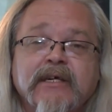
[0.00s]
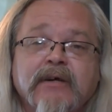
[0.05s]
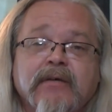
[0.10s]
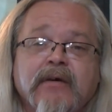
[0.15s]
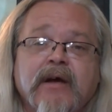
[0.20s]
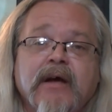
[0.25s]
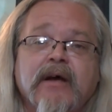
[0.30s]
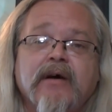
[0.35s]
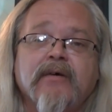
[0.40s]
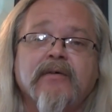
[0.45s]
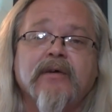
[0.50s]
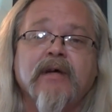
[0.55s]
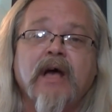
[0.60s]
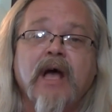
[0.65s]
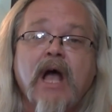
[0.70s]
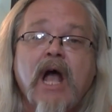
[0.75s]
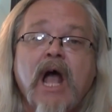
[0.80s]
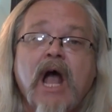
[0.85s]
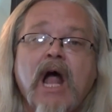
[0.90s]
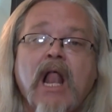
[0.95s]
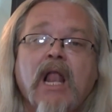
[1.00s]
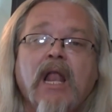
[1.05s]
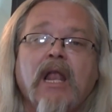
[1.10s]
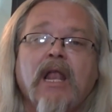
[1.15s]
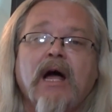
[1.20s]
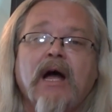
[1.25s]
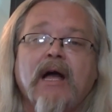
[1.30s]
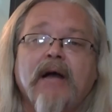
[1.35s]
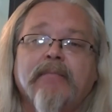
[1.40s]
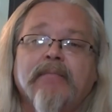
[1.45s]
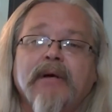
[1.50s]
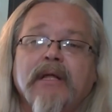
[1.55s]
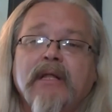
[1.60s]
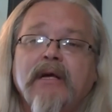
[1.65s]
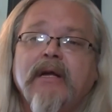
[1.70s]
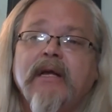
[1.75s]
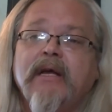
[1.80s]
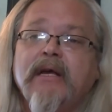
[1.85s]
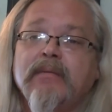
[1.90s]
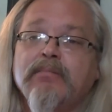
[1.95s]
around.
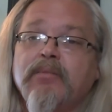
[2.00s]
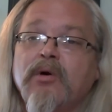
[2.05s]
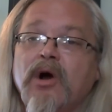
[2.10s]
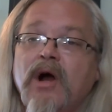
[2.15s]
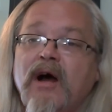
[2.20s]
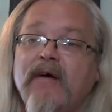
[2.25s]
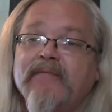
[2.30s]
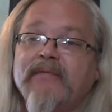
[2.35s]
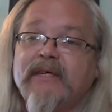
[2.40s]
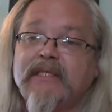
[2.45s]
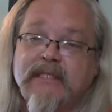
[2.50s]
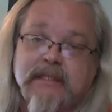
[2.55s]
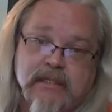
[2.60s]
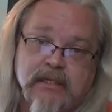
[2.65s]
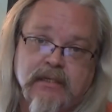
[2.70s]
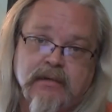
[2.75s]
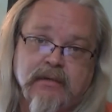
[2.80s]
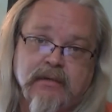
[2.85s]
Liability and profit.